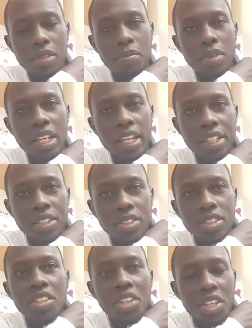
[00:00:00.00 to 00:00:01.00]
blood
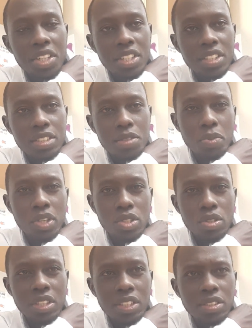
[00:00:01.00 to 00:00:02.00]
screening
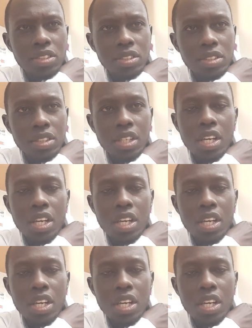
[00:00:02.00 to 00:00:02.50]
specialists.